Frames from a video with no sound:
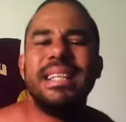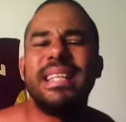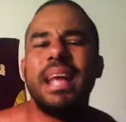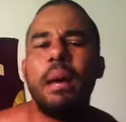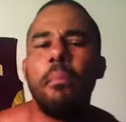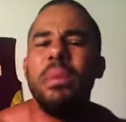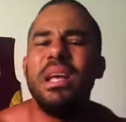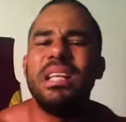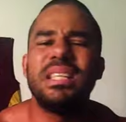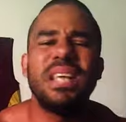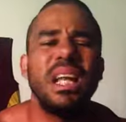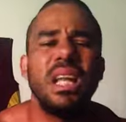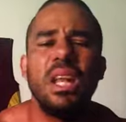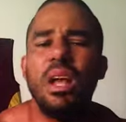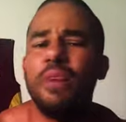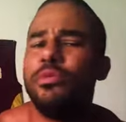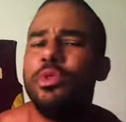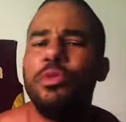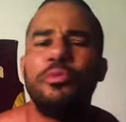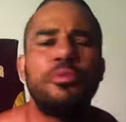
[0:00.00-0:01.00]
That means I
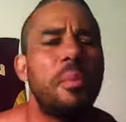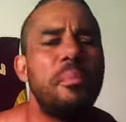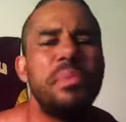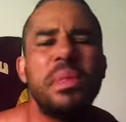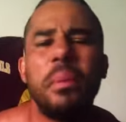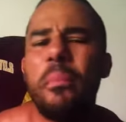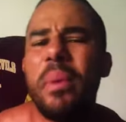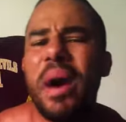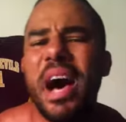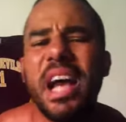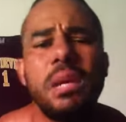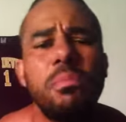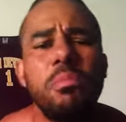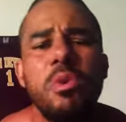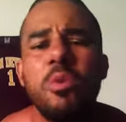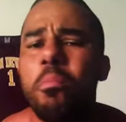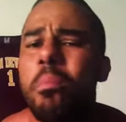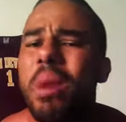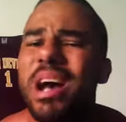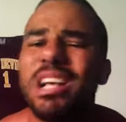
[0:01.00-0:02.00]
love you from the bottom
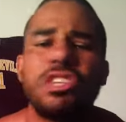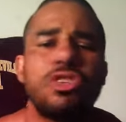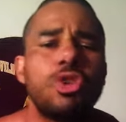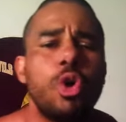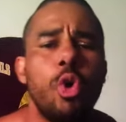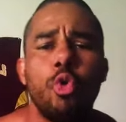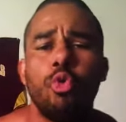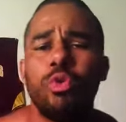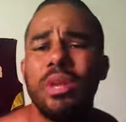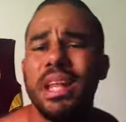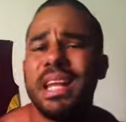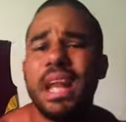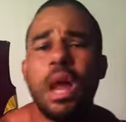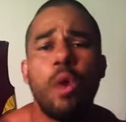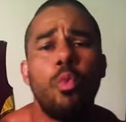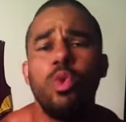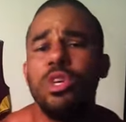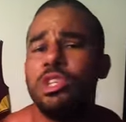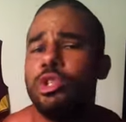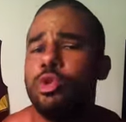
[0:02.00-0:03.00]
of my soul, and I
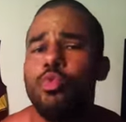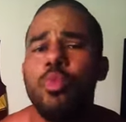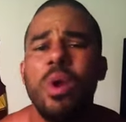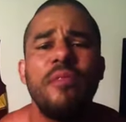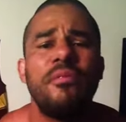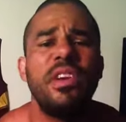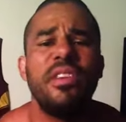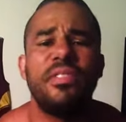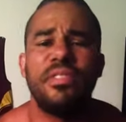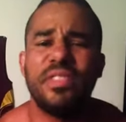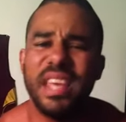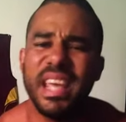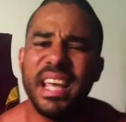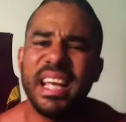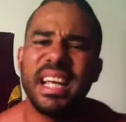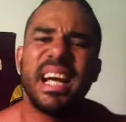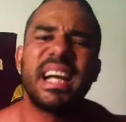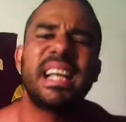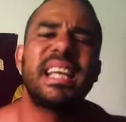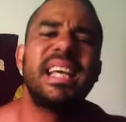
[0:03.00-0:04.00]
will do
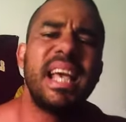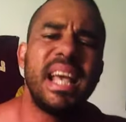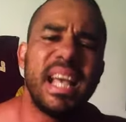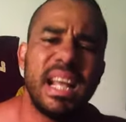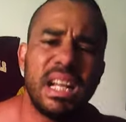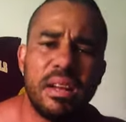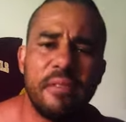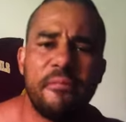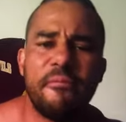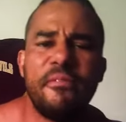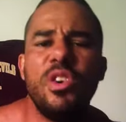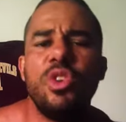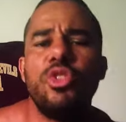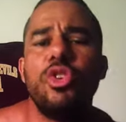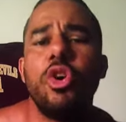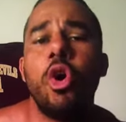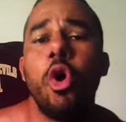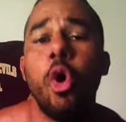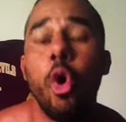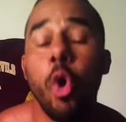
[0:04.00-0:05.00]
everything I can to fill
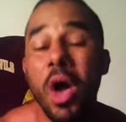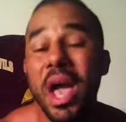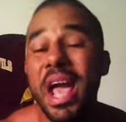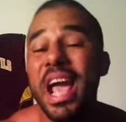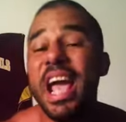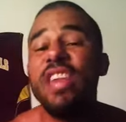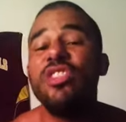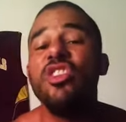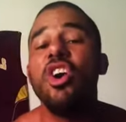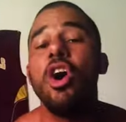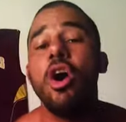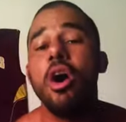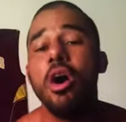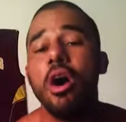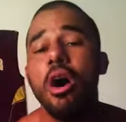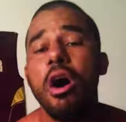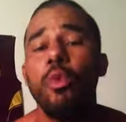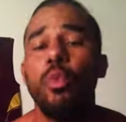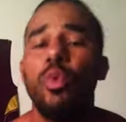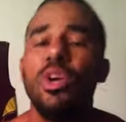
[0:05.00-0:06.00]
the hole in the
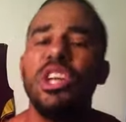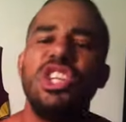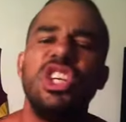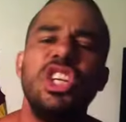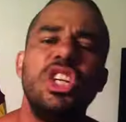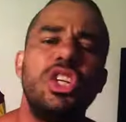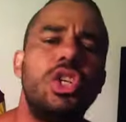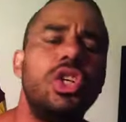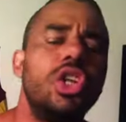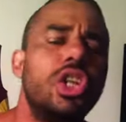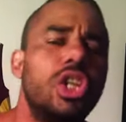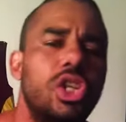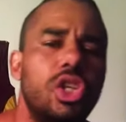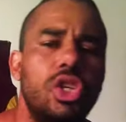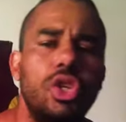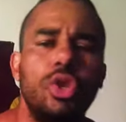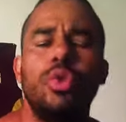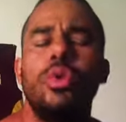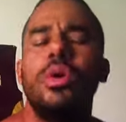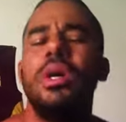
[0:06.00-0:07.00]
heart where she took
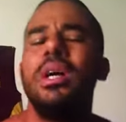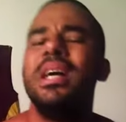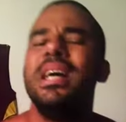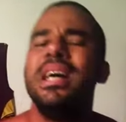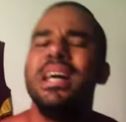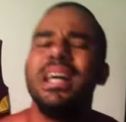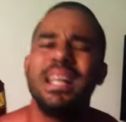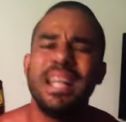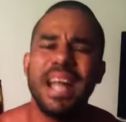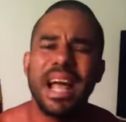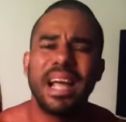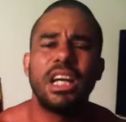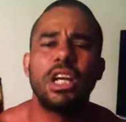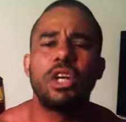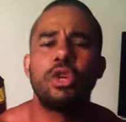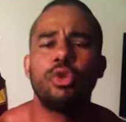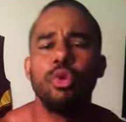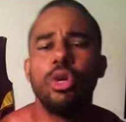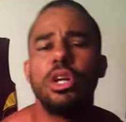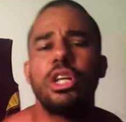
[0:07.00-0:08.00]
you like a
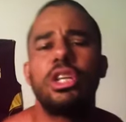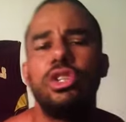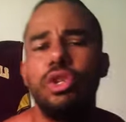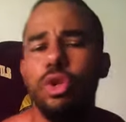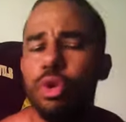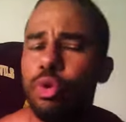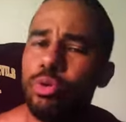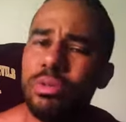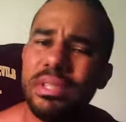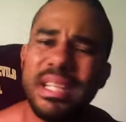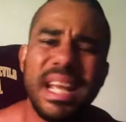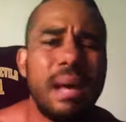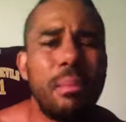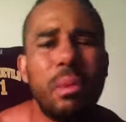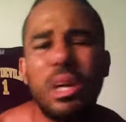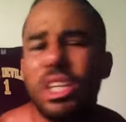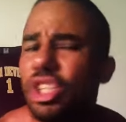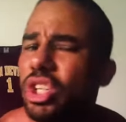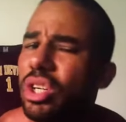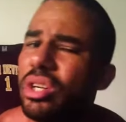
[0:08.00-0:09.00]
crook dude.
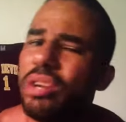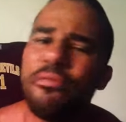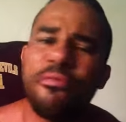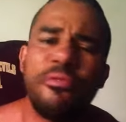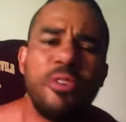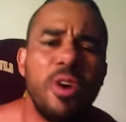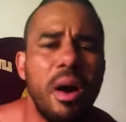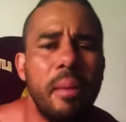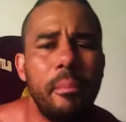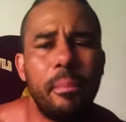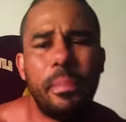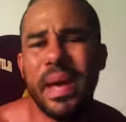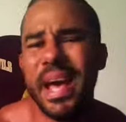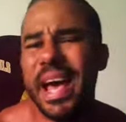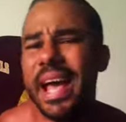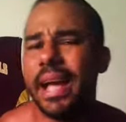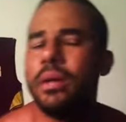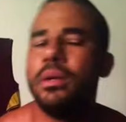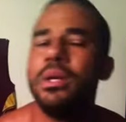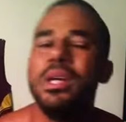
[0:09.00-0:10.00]
Damn, I should have fought
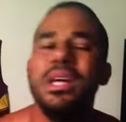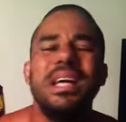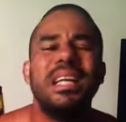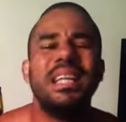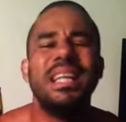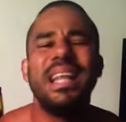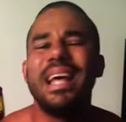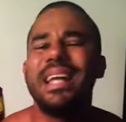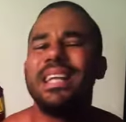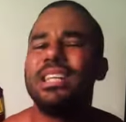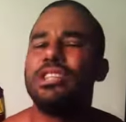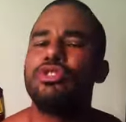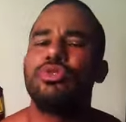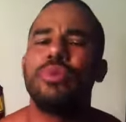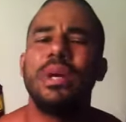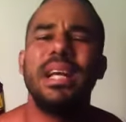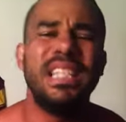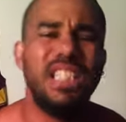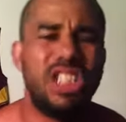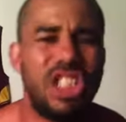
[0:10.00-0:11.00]
back. Let her
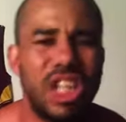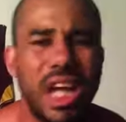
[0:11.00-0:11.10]
straight